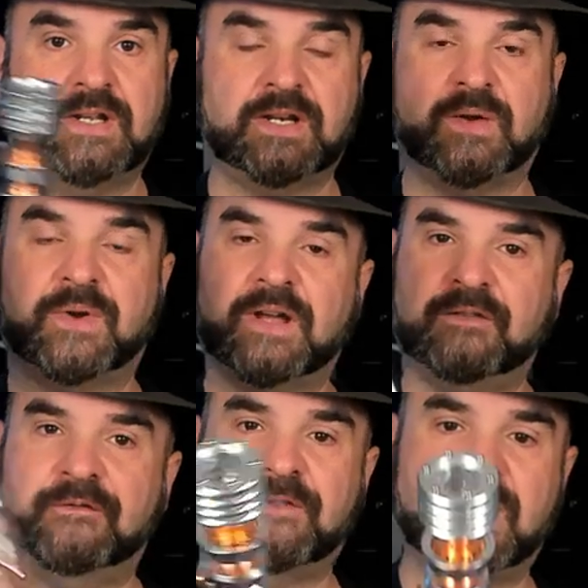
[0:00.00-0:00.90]
Now what I
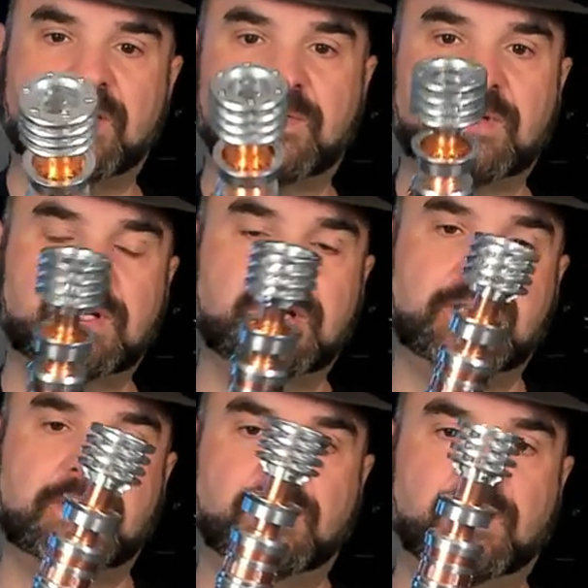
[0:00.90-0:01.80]
found
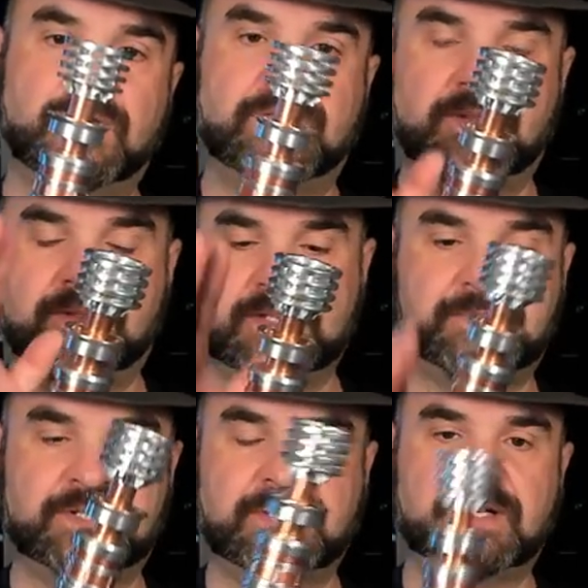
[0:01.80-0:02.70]
with this
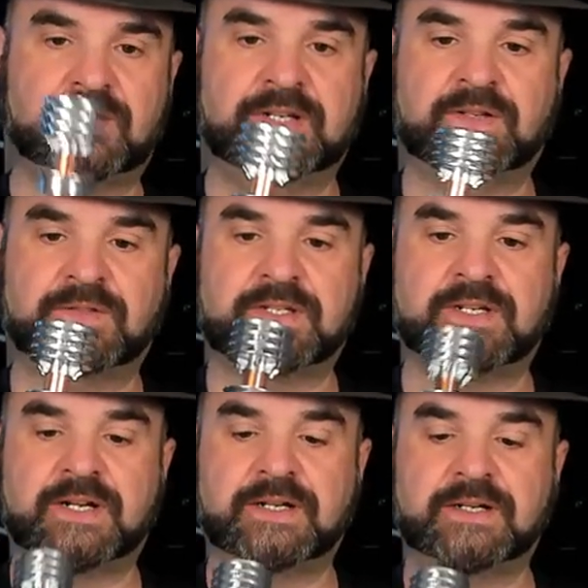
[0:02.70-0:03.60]
particular hilt
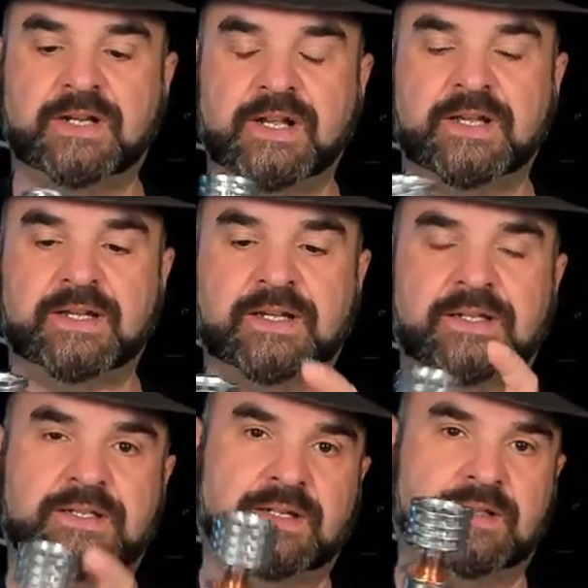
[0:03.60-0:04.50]
design
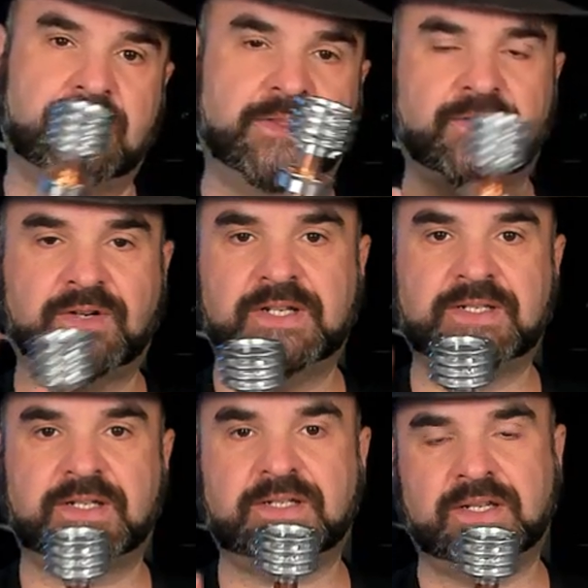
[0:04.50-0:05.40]
is the
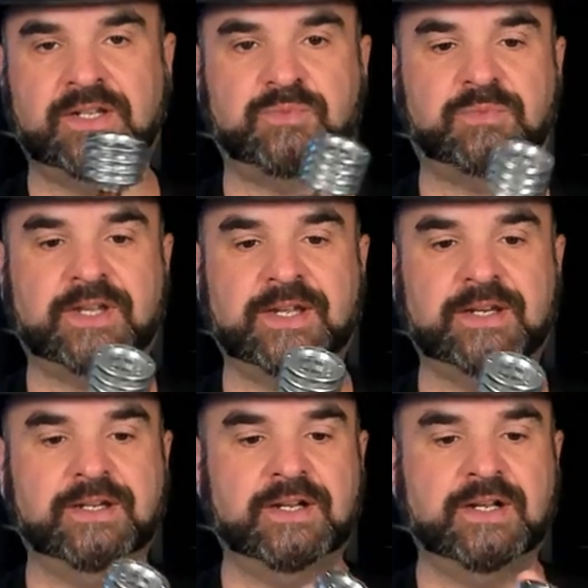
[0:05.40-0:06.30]
36-inch blade